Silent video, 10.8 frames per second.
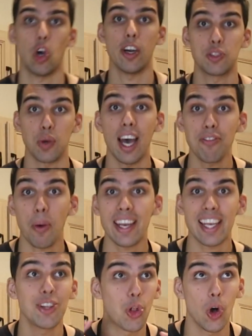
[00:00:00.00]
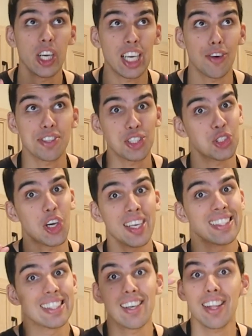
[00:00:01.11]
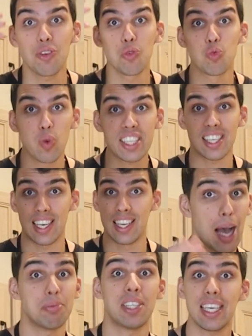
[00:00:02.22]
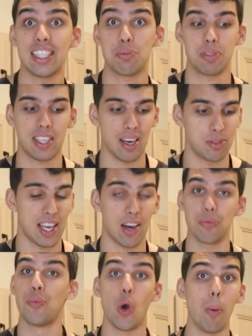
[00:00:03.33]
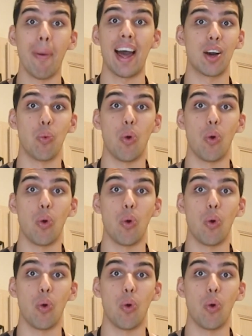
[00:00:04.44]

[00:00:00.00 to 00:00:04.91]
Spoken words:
All right, so I've waited long enough. The sun has literally risen. I'm taking these potatoes out no matter